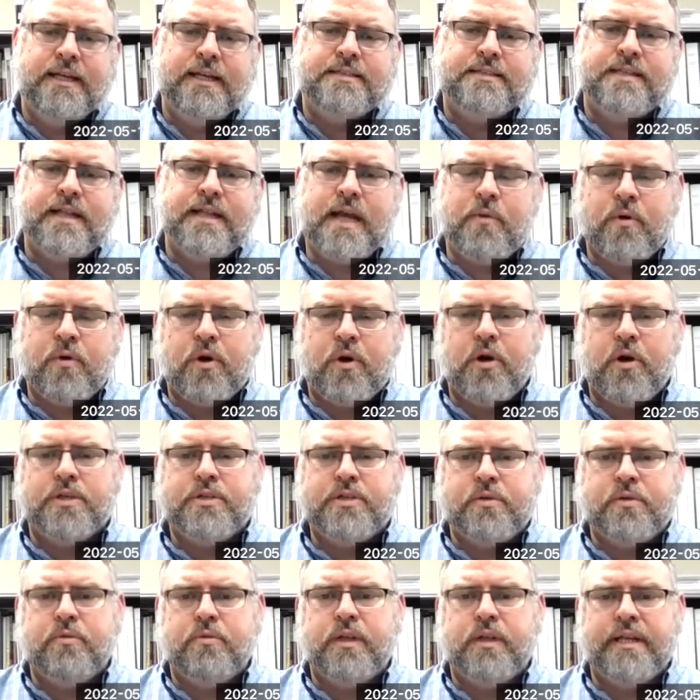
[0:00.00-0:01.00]
And today we're
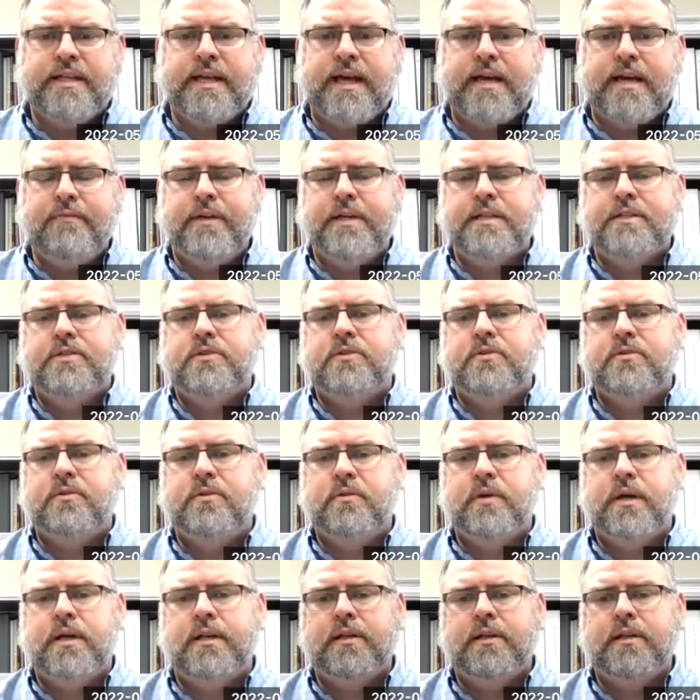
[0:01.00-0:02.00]
going to really dive
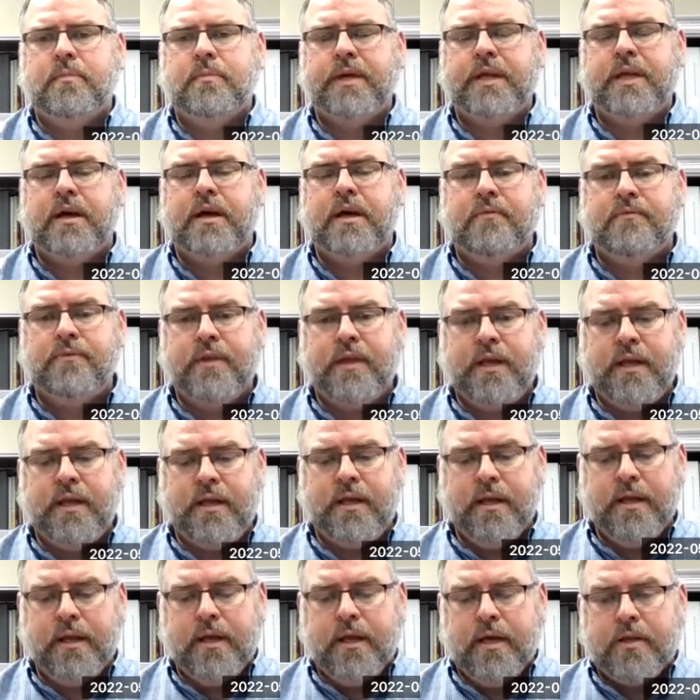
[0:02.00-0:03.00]
into a little bit of
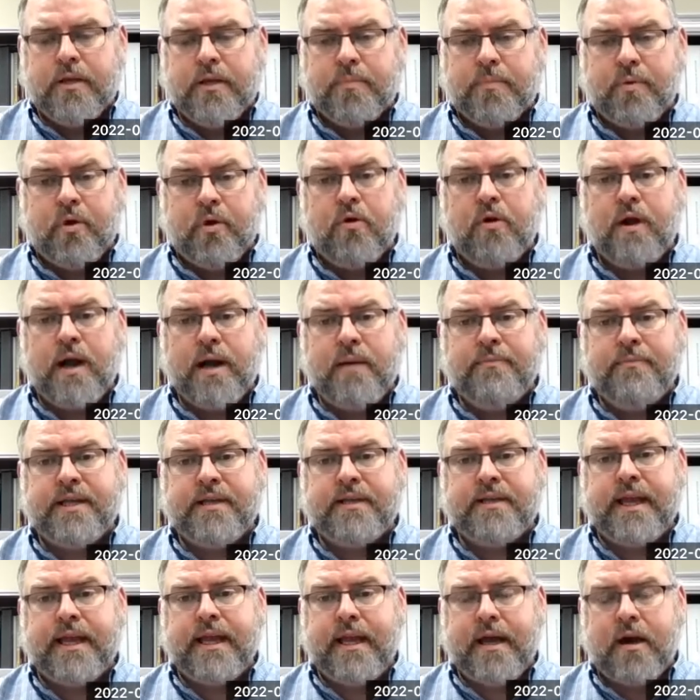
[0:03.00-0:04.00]
the program
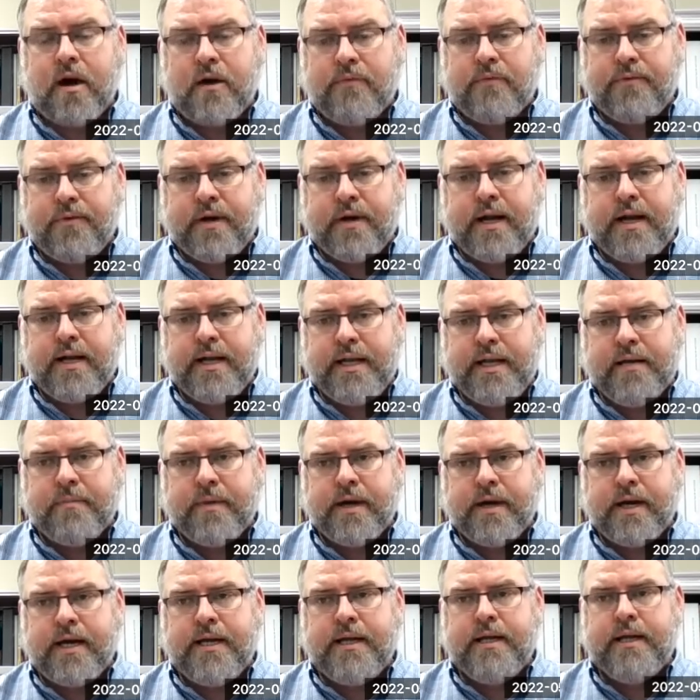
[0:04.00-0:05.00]
that they offer at
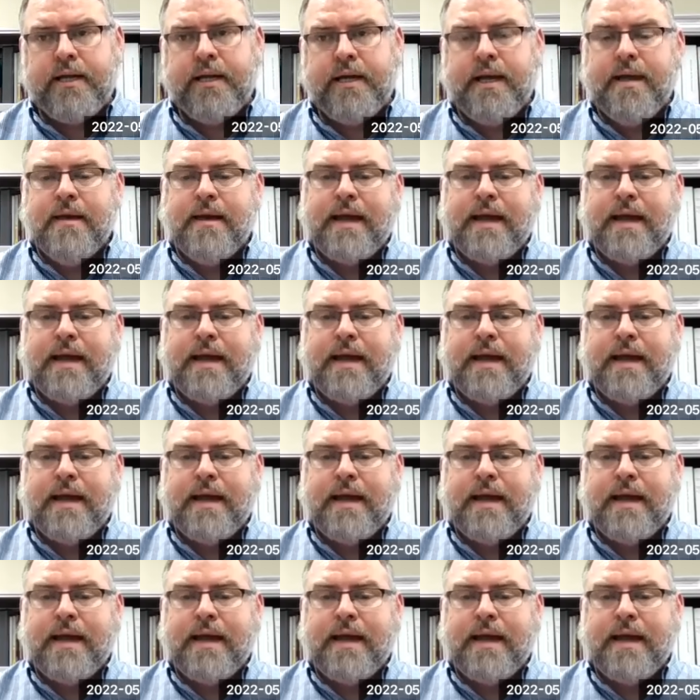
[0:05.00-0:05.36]
EMI,